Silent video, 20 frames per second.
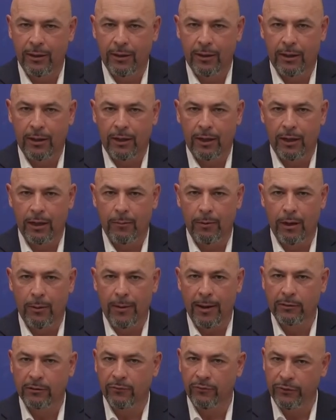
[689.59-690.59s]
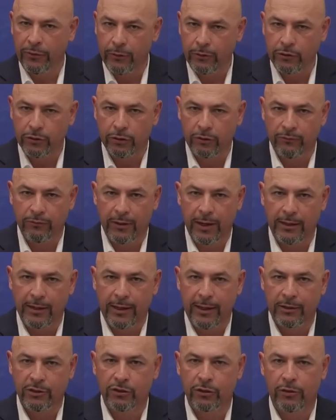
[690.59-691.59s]
um, about the future
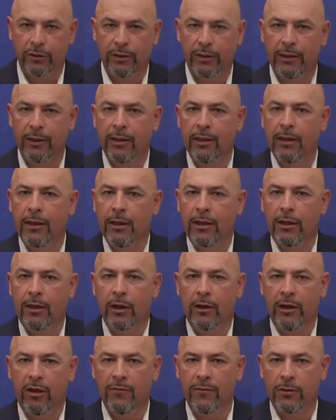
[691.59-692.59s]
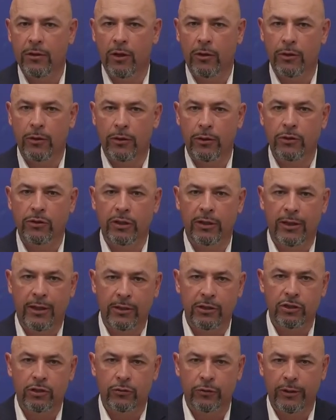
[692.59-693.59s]
financially. You know, even though you're using
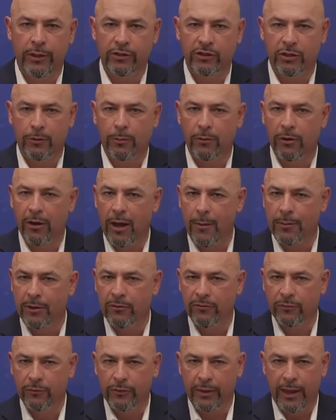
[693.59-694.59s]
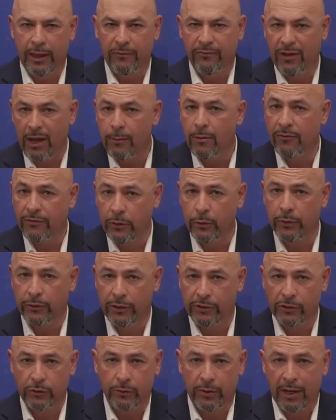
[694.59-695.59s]
history as the barometer for that, if I'm a viewer,
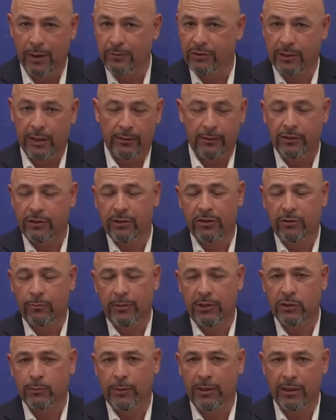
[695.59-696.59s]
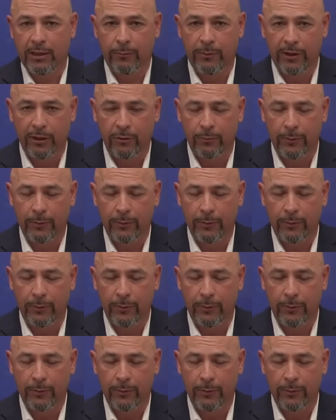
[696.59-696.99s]
this is what I'm saying. This isn't me speaking, Peter,